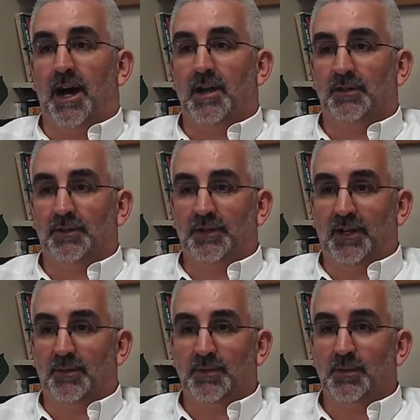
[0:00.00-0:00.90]
I also
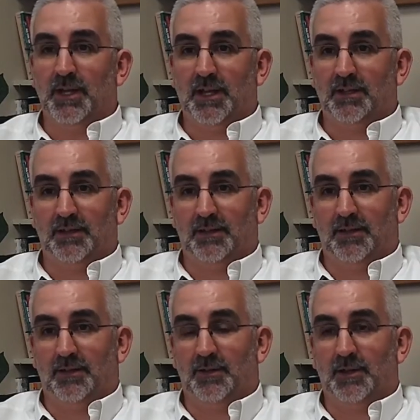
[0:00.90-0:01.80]
tell them you
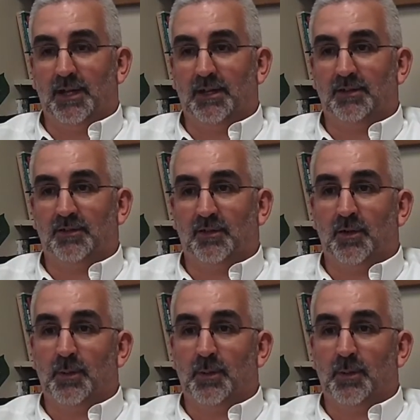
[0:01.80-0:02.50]
can't